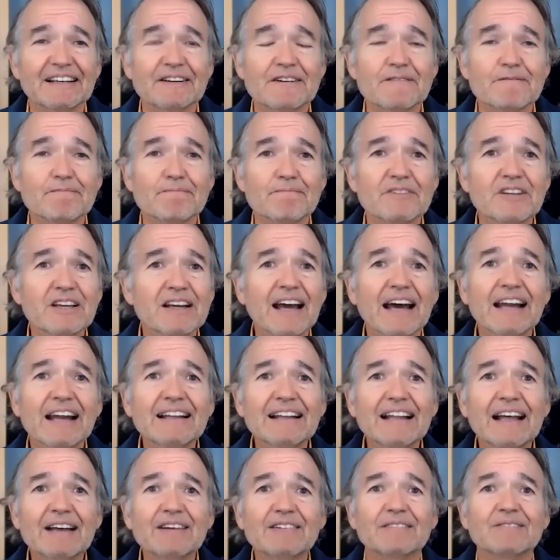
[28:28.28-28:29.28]
You got to
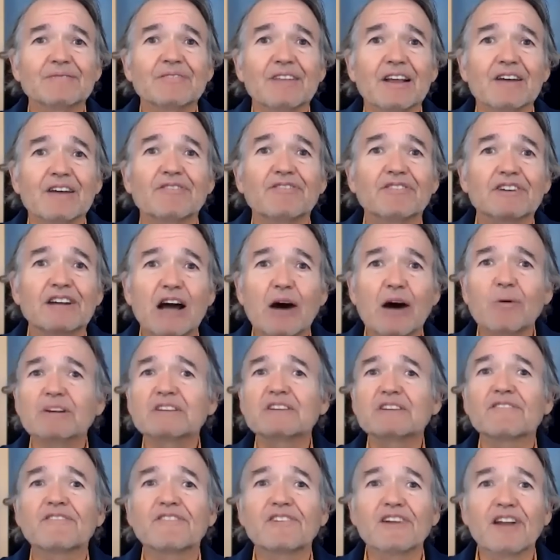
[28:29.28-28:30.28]
like go with the
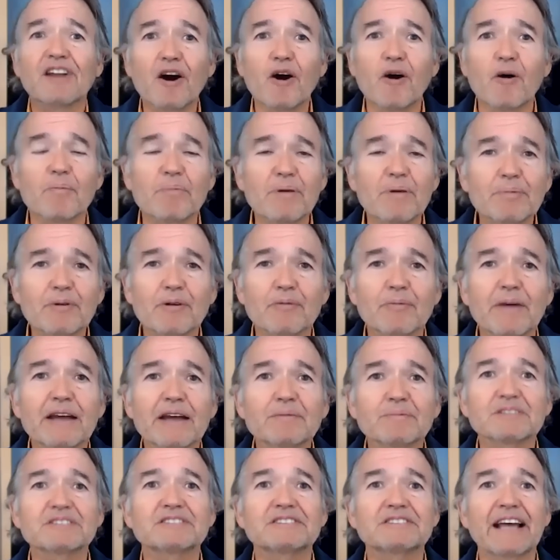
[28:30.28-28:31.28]
flow. People make
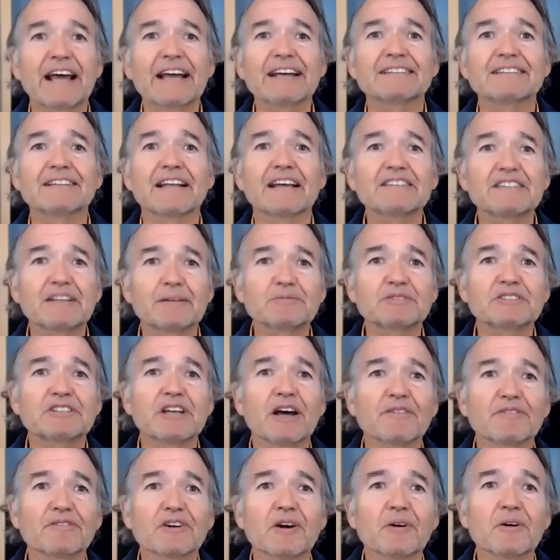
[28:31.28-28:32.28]
mistakes. Let them
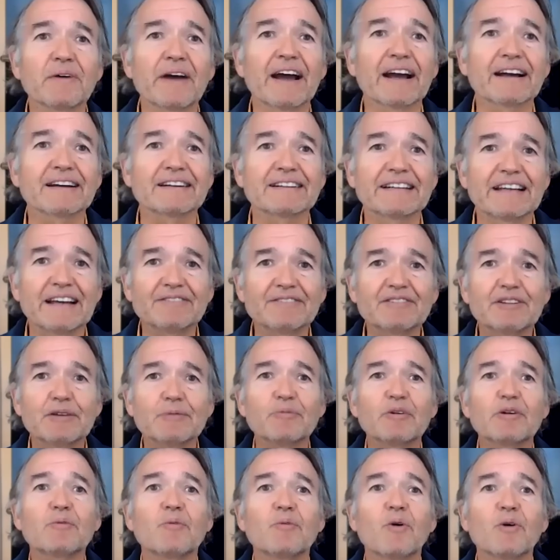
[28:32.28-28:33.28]
self correct. Give them
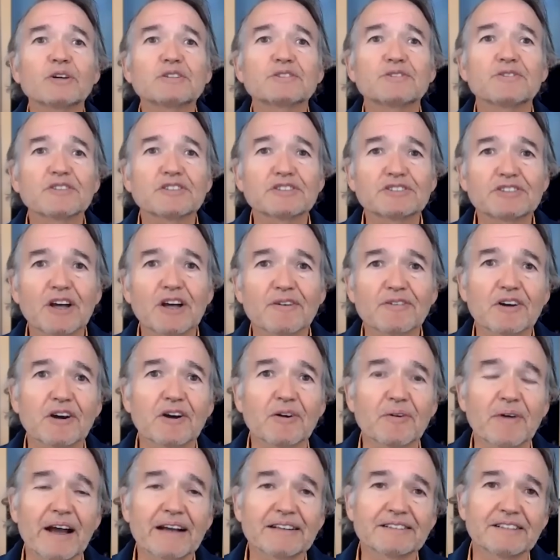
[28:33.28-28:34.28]
rewards for self
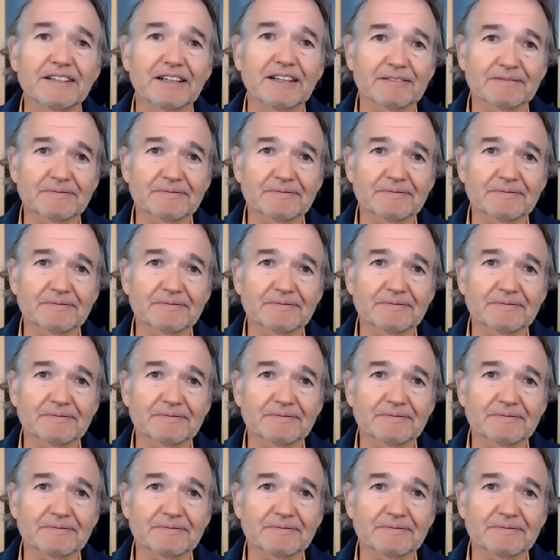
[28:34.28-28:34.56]
correcting.